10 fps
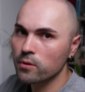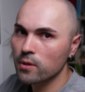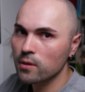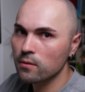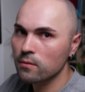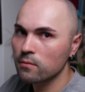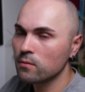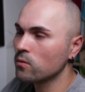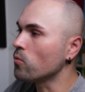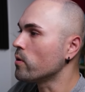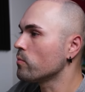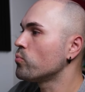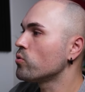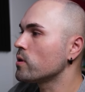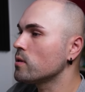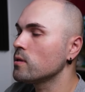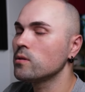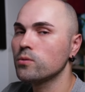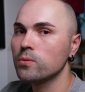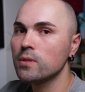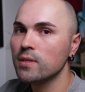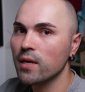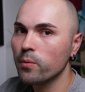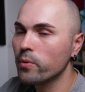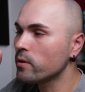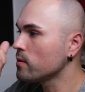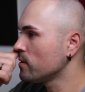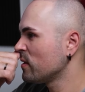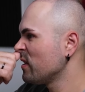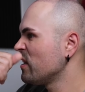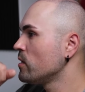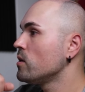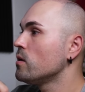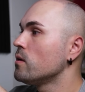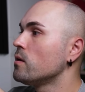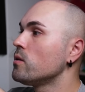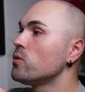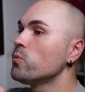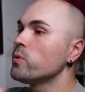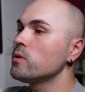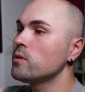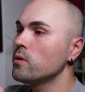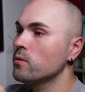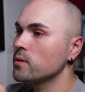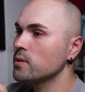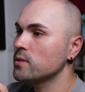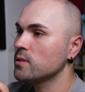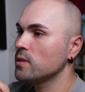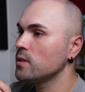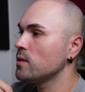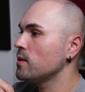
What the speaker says: it or put it into the table, you will not see